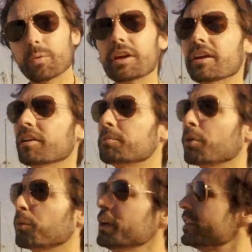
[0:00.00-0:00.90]
We're here in
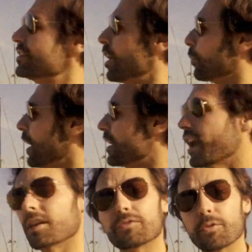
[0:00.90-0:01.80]
Marina Del Rey,
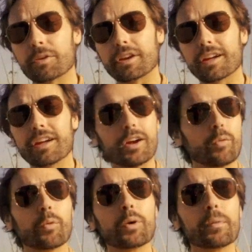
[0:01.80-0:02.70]
California,
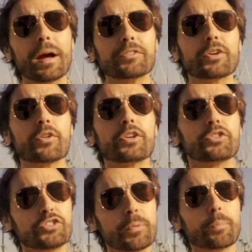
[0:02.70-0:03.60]
where we're about to go to the
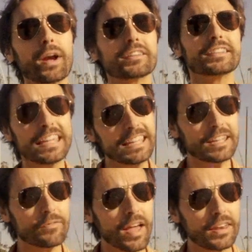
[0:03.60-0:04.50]
Shipwreck
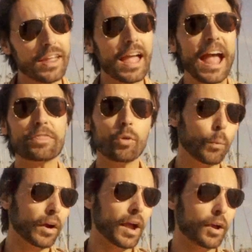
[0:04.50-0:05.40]
Tiki event at the
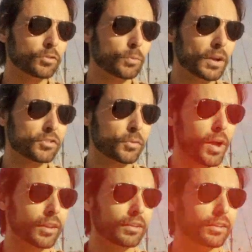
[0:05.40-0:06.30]
Warehouse
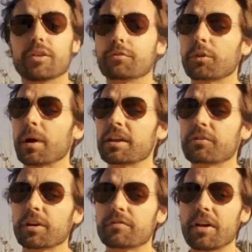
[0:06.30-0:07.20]
Restaurant. So if you're ready
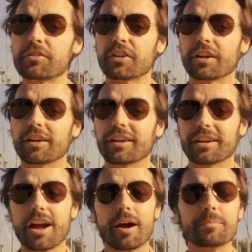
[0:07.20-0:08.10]
for an adventure,
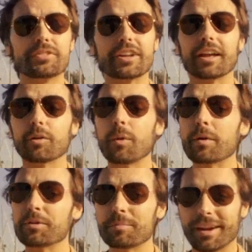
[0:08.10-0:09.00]
come sail
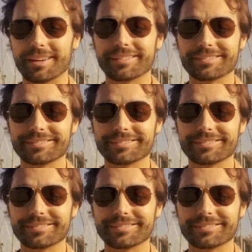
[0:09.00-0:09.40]
away with me.